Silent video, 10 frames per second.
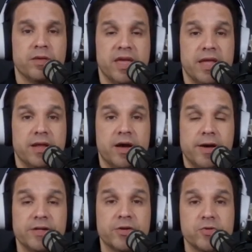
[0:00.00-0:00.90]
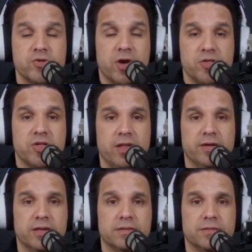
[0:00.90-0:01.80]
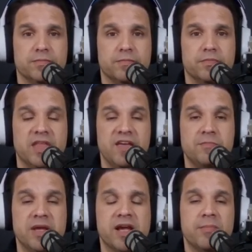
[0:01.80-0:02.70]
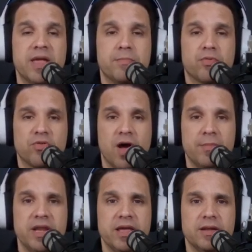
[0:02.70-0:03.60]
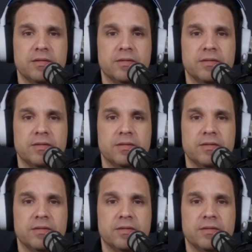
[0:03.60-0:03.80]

And under Josh Allen, they've become a prominent